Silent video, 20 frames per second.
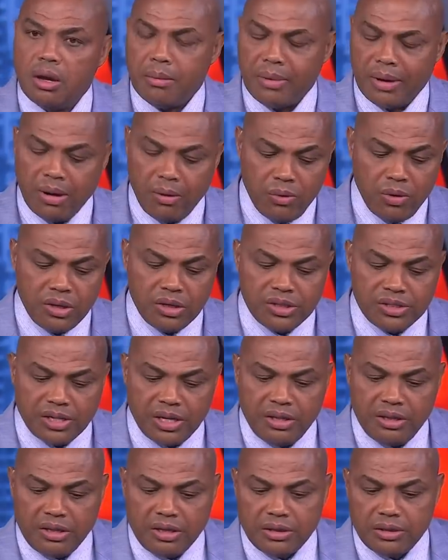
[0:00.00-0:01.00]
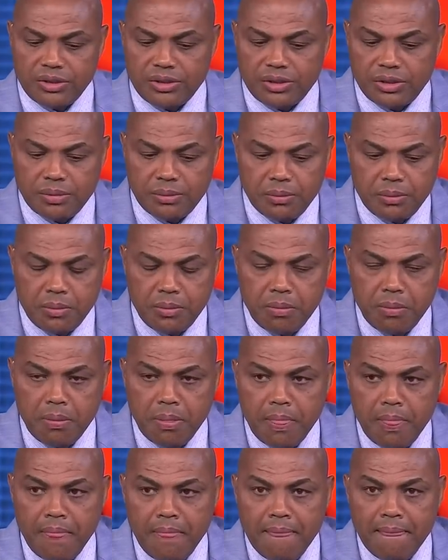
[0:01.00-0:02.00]
But I want to say this,
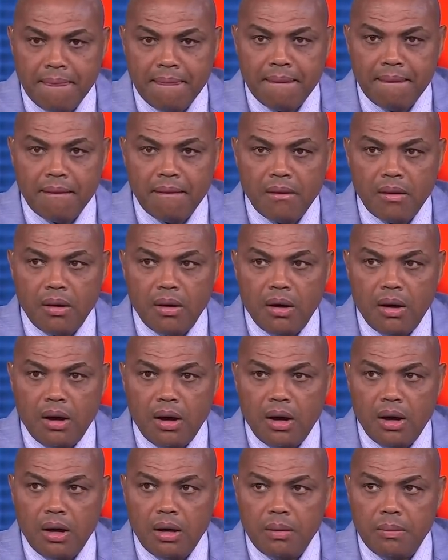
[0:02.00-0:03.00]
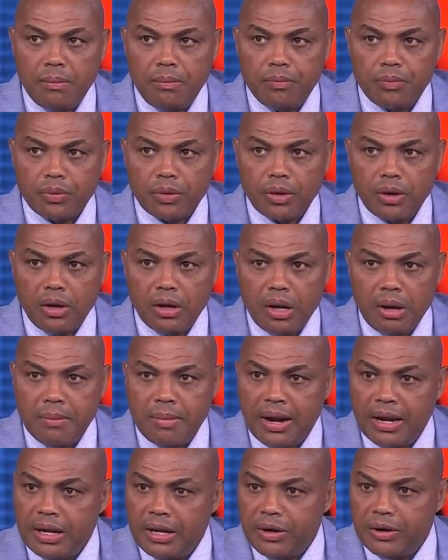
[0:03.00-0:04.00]
um, and I'm
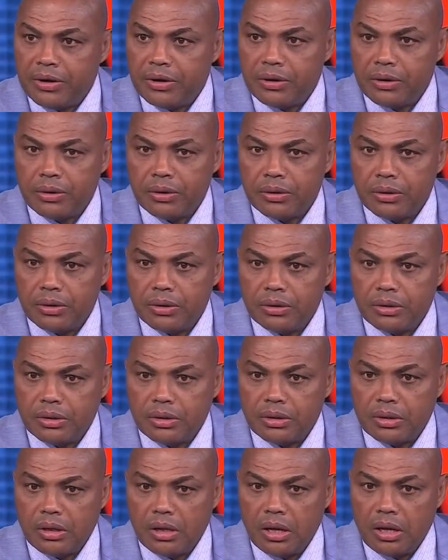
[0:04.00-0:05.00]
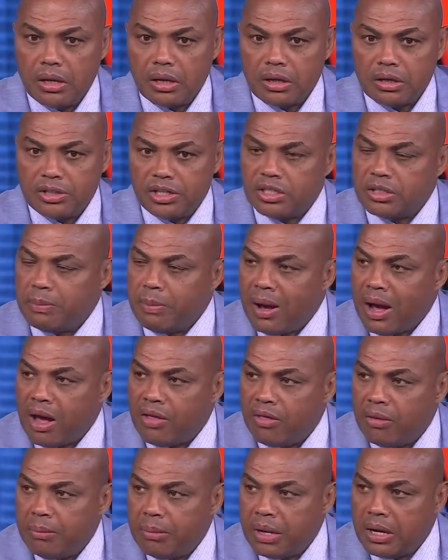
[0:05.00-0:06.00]
not here because this
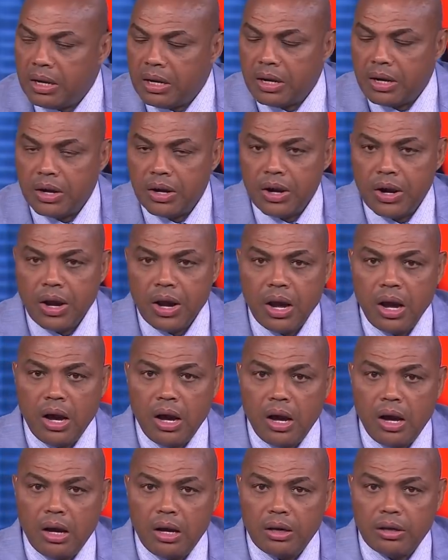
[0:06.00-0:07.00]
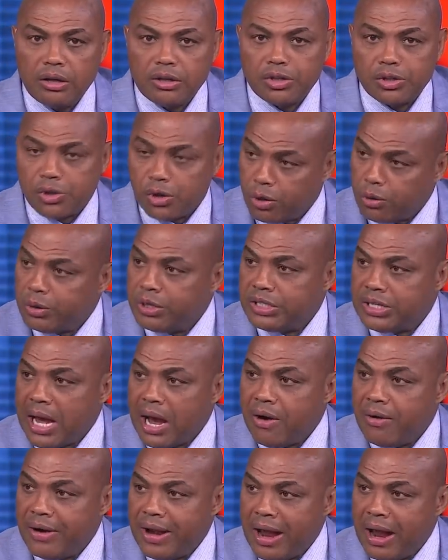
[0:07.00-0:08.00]
bothered me. Uh, the story's
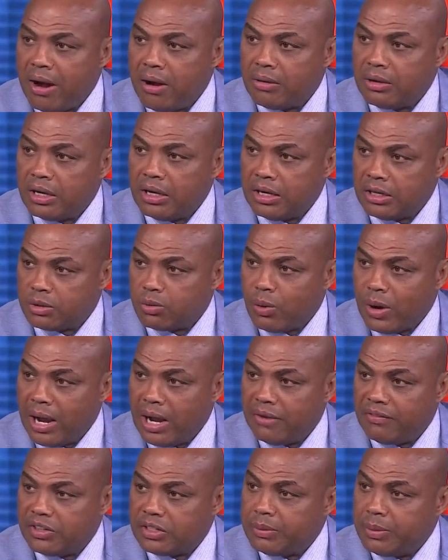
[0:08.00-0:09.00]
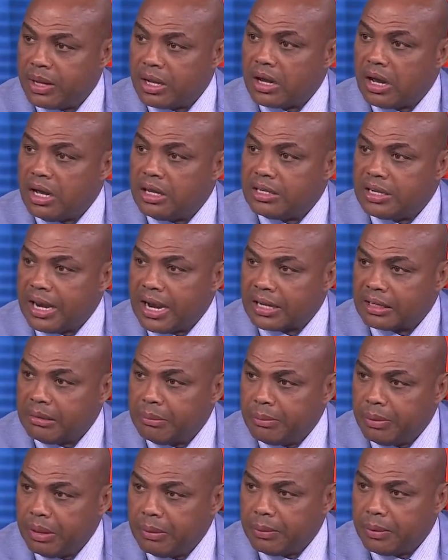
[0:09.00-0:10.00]
out now that his wife has been
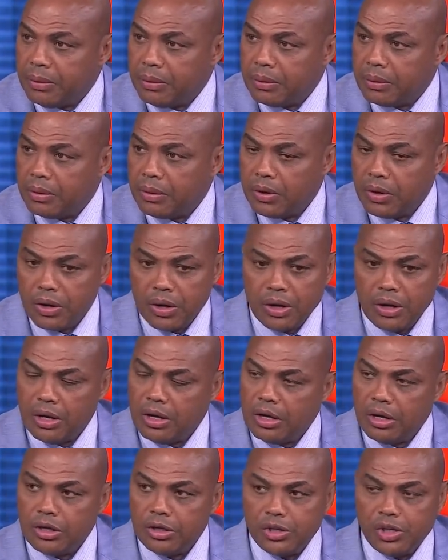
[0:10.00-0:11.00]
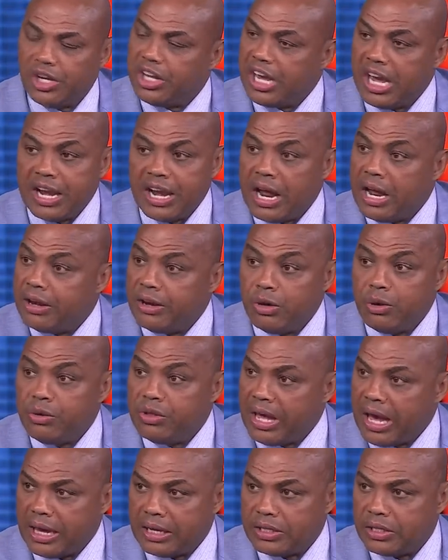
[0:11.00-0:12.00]
contacting people. She cannot do
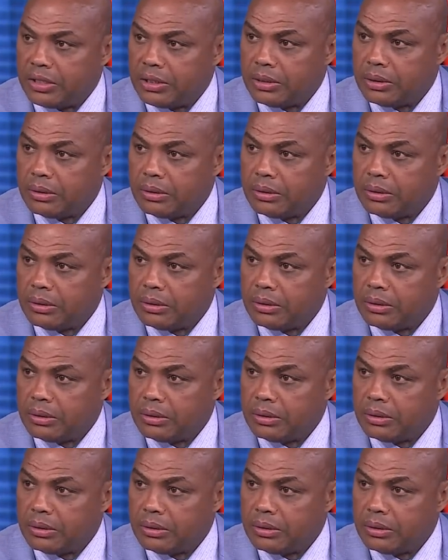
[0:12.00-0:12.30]
that.